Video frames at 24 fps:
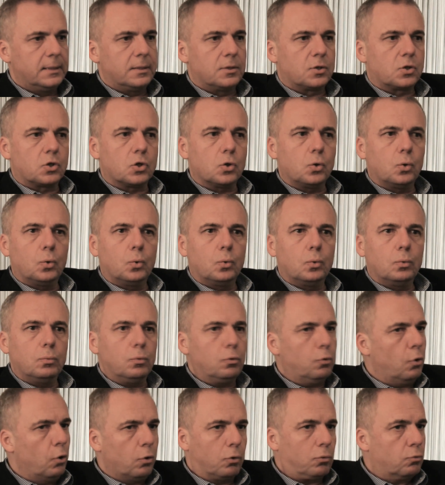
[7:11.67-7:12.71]
So
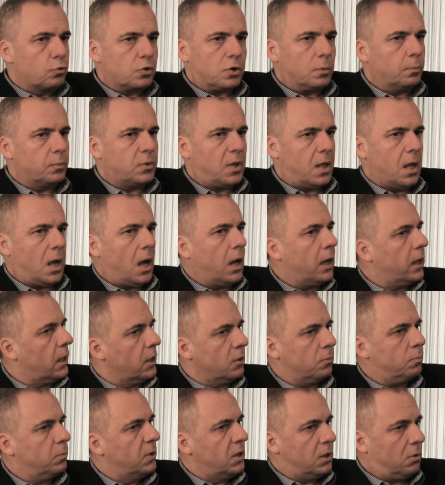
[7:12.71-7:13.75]
something I
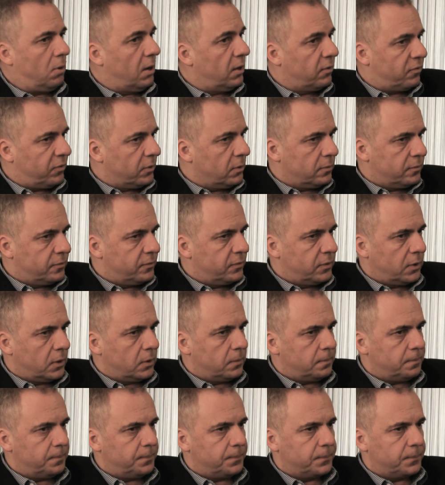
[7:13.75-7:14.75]
can be grateful for.